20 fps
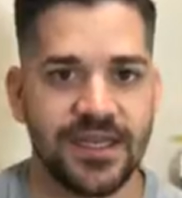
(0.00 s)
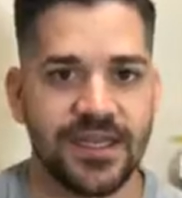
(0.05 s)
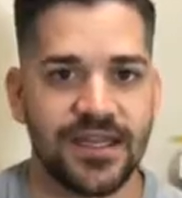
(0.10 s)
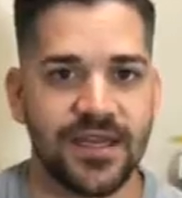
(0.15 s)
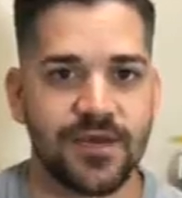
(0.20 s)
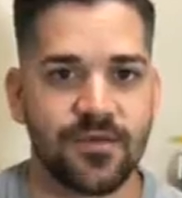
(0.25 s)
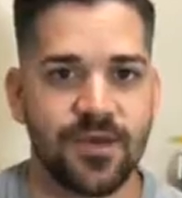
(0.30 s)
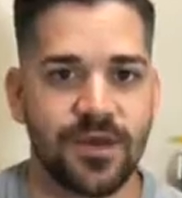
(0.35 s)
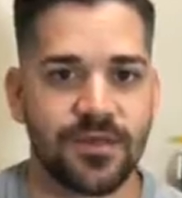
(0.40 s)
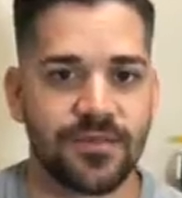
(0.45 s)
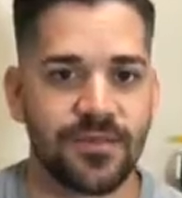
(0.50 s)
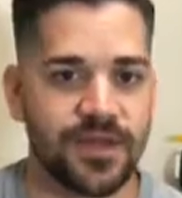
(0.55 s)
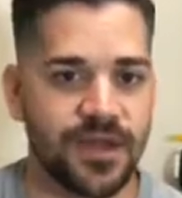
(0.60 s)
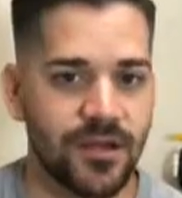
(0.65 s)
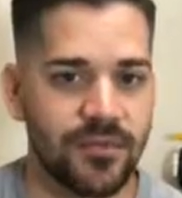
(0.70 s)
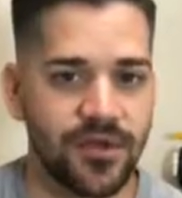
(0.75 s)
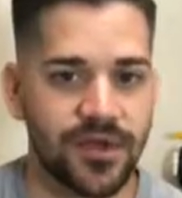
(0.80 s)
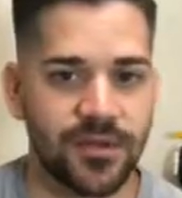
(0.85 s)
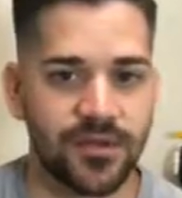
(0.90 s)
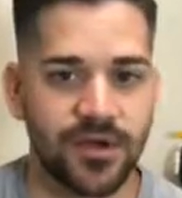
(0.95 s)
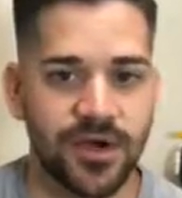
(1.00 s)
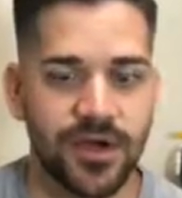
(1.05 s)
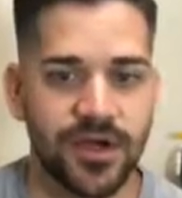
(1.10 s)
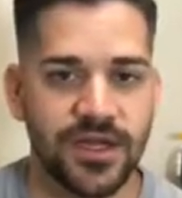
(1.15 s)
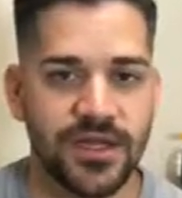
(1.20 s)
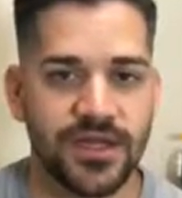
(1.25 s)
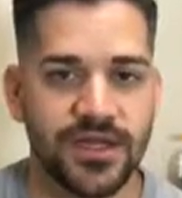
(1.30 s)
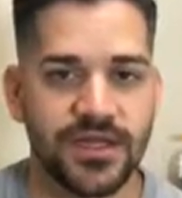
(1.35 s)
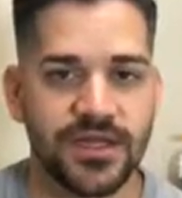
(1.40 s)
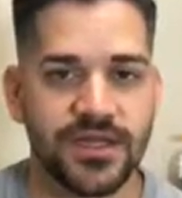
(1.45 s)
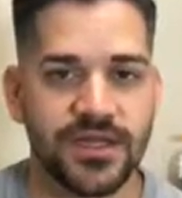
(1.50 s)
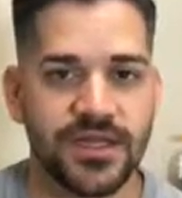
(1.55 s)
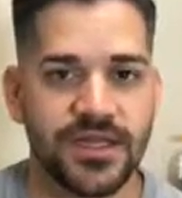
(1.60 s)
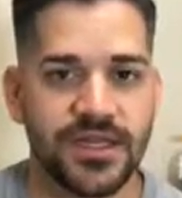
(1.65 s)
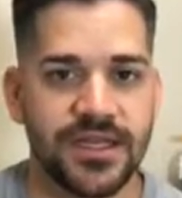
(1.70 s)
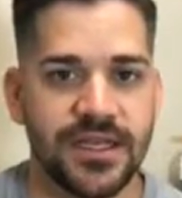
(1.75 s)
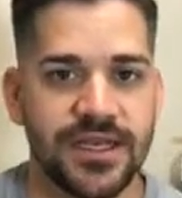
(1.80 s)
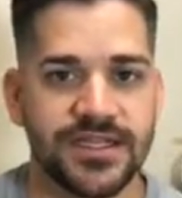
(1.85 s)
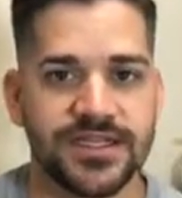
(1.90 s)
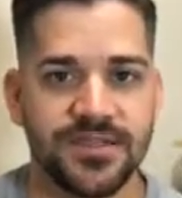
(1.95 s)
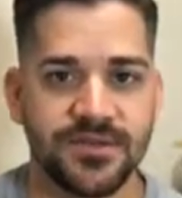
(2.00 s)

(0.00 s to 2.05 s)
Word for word: They want him to come to the party. He has